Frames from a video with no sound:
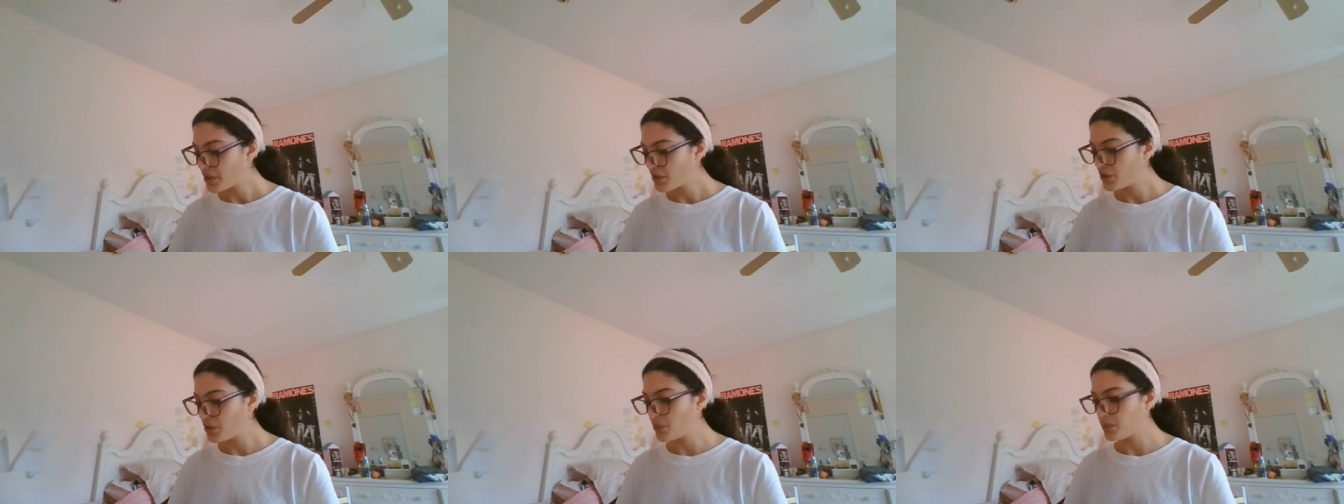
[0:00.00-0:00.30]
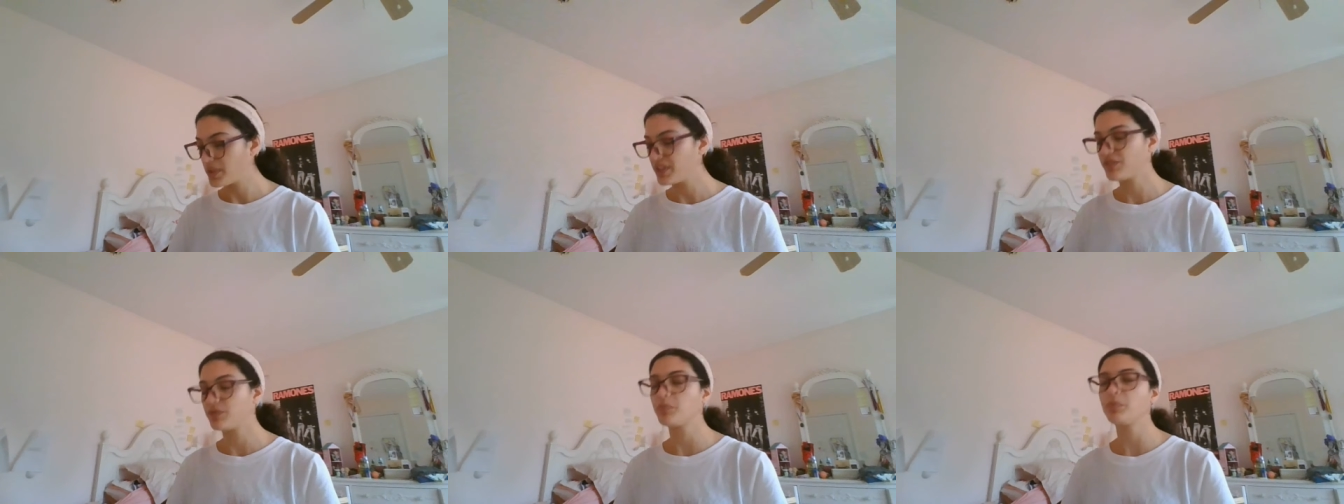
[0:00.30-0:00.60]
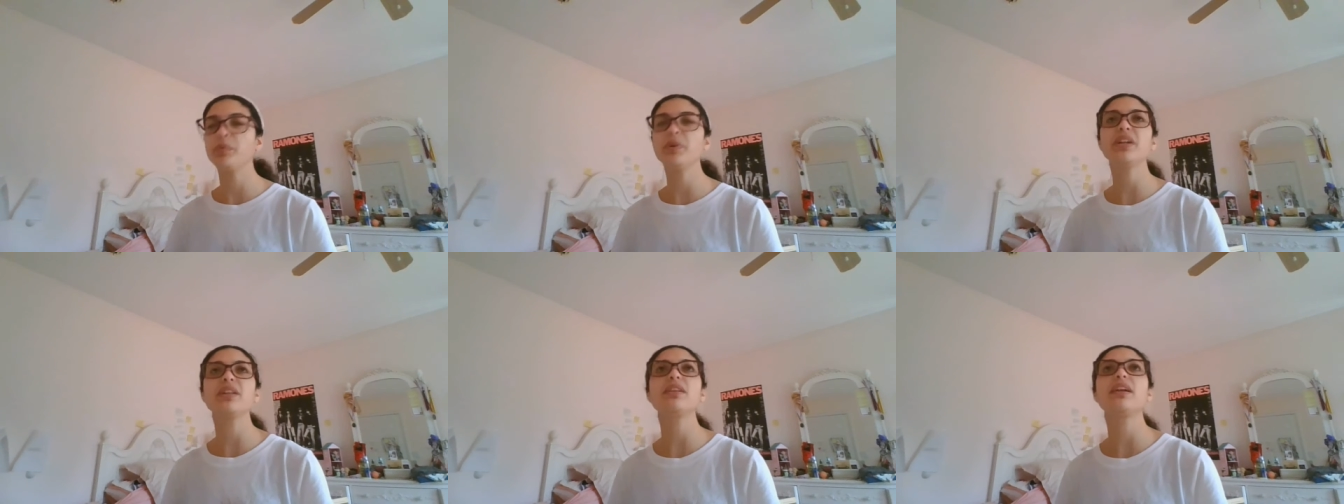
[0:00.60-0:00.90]
through his
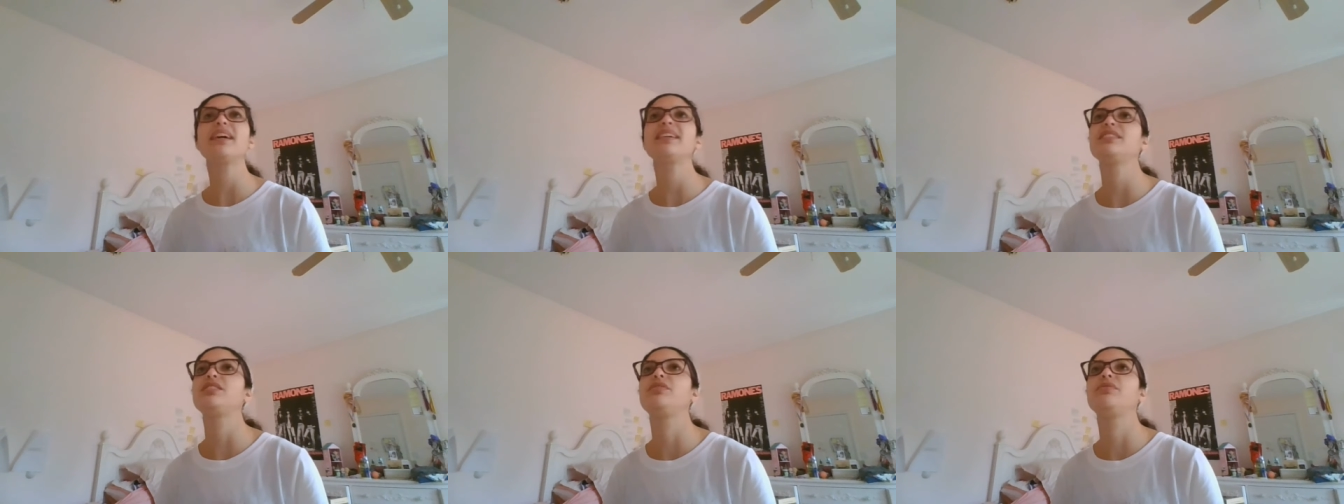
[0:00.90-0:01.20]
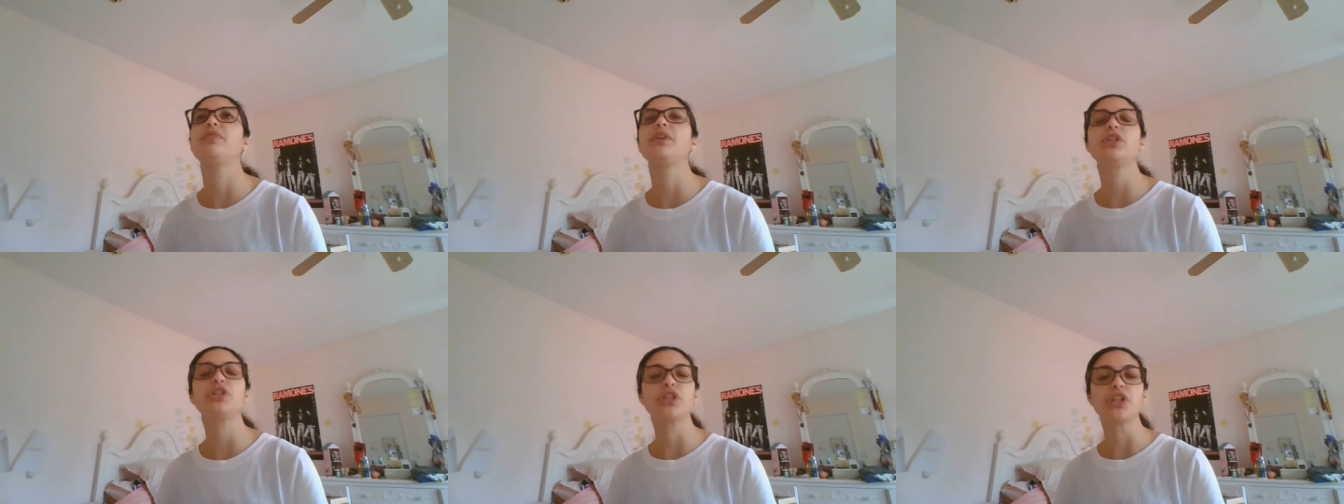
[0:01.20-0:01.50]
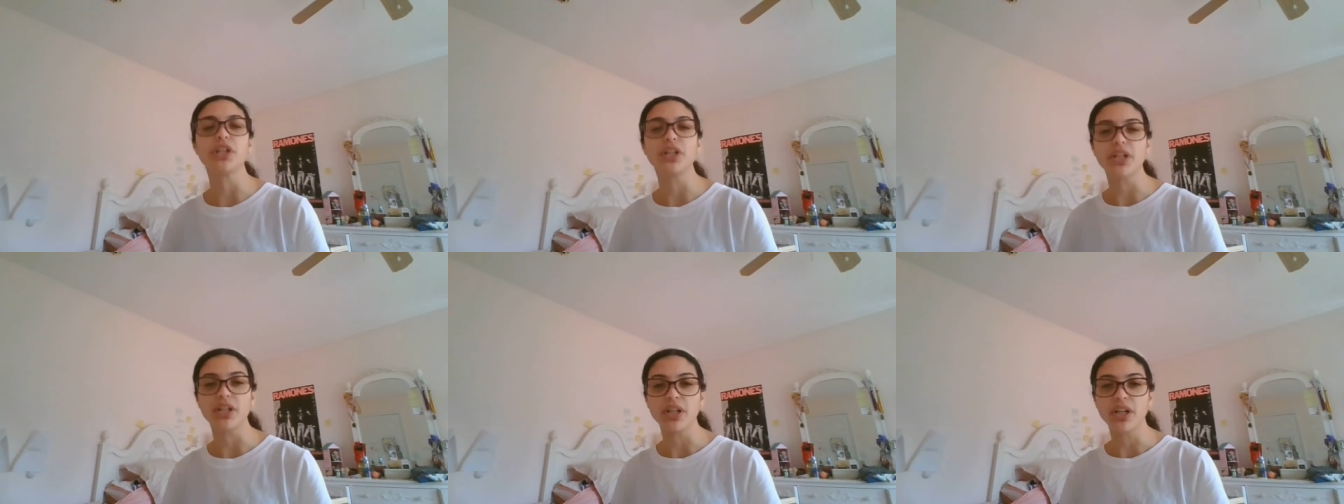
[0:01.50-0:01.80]
realized
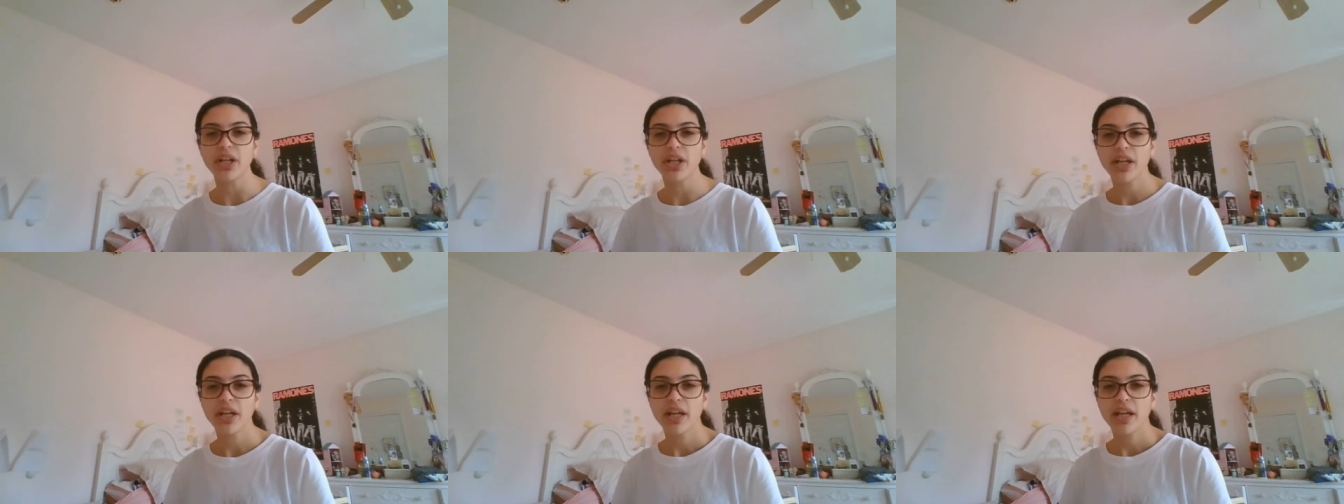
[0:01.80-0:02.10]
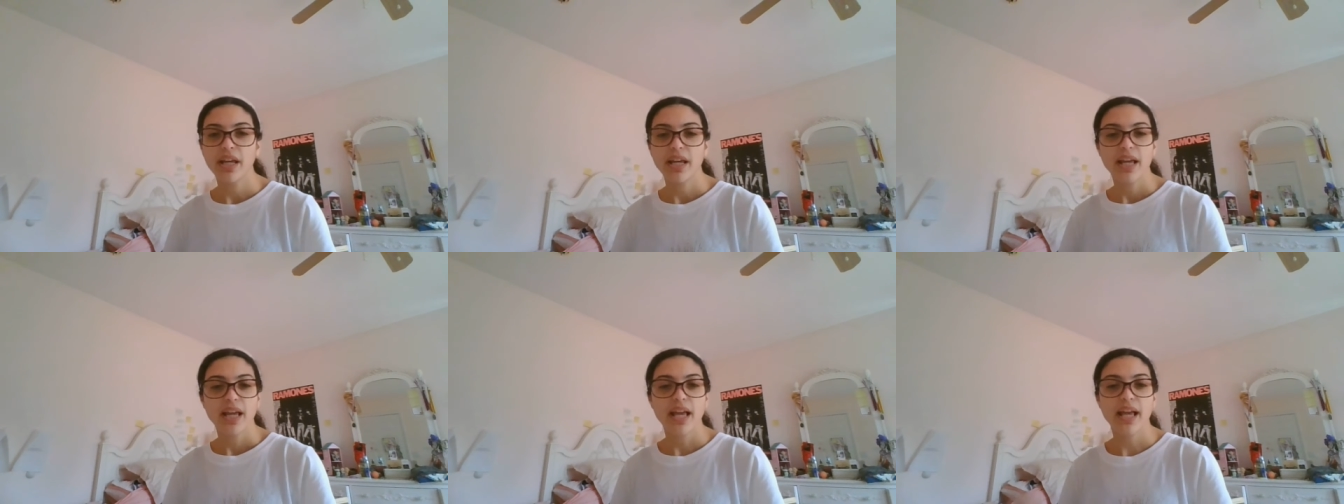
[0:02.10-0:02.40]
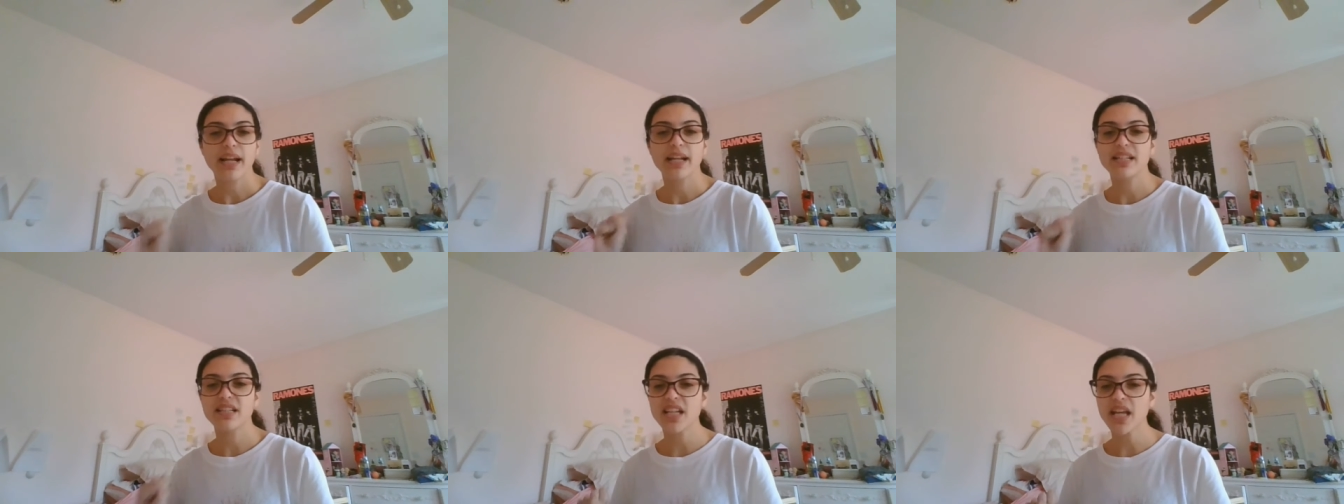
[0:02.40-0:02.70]
vision
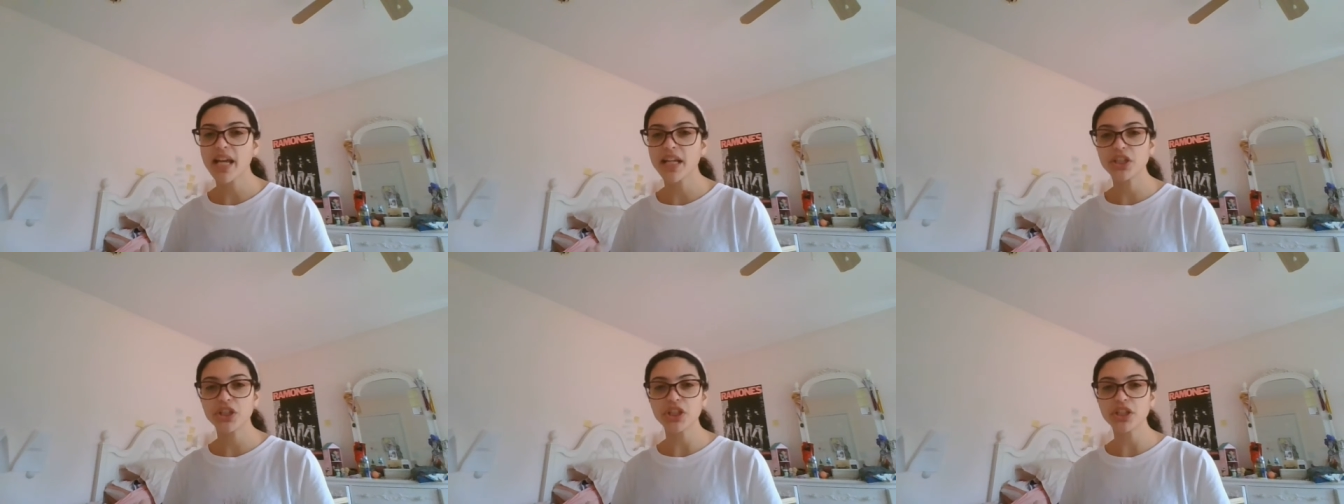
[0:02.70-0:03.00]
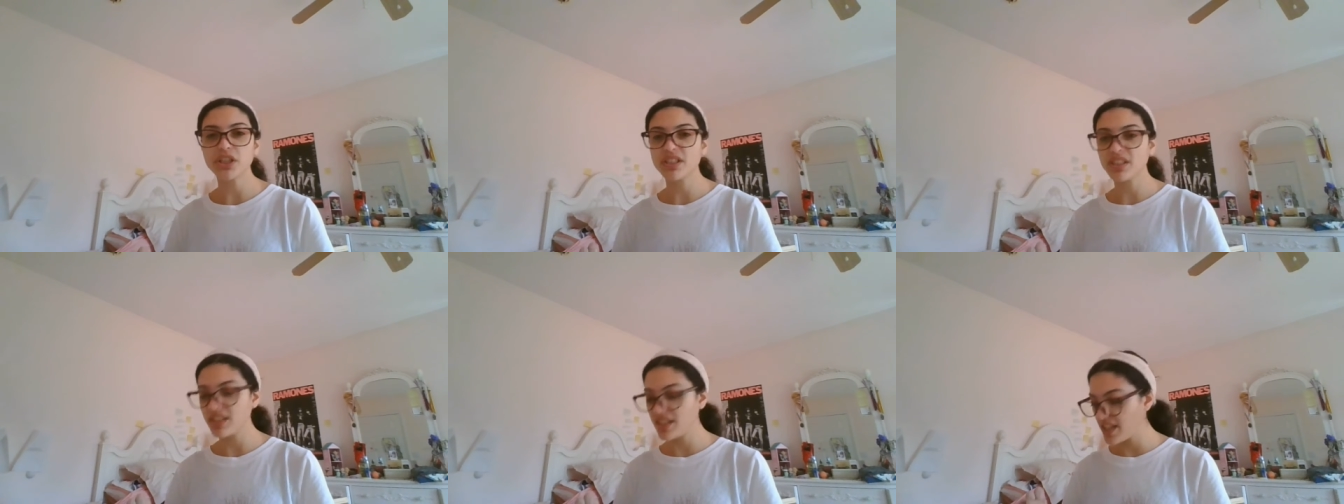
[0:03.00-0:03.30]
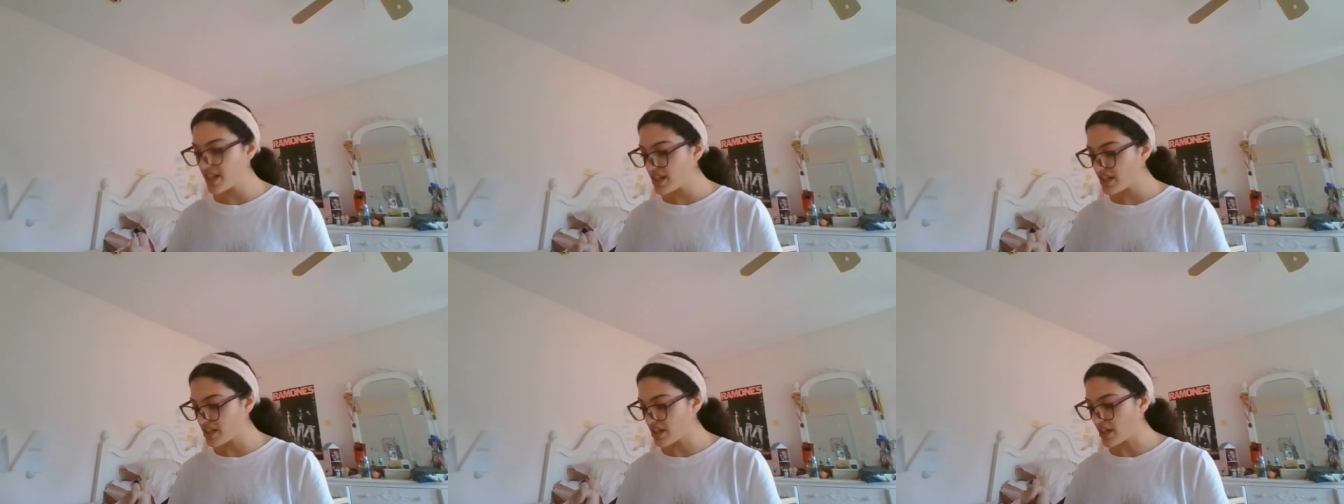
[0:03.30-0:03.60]
and attention to
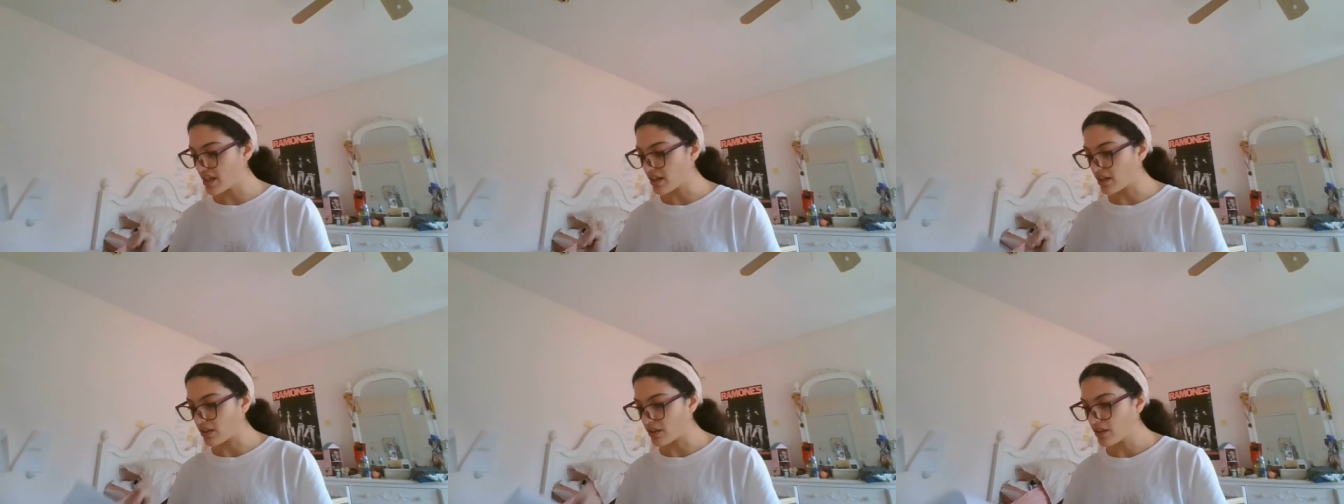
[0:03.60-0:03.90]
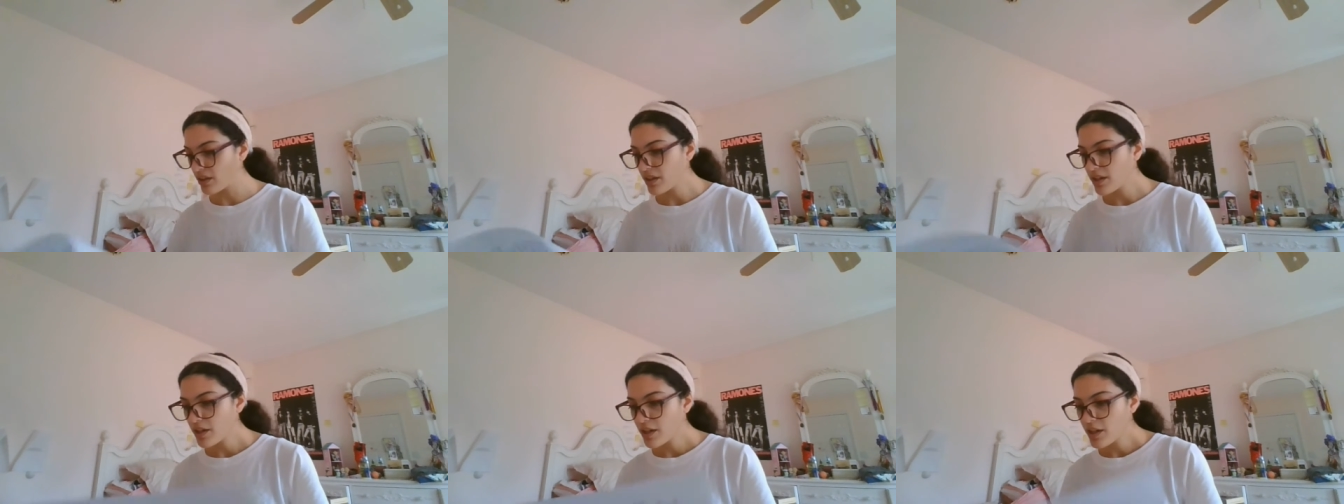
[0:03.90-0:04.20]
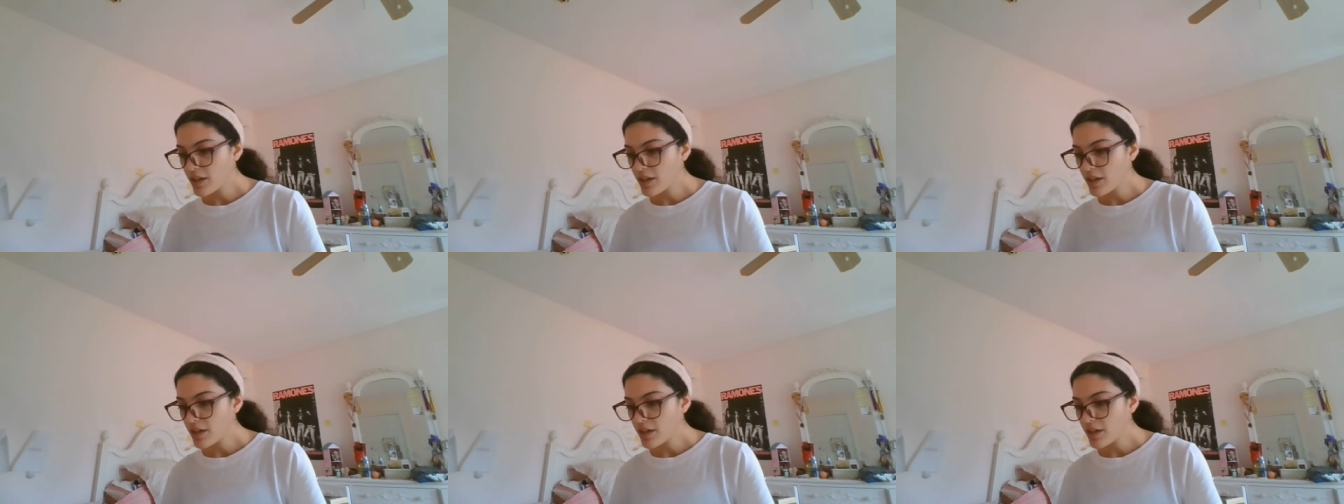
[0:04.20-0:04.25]
detail,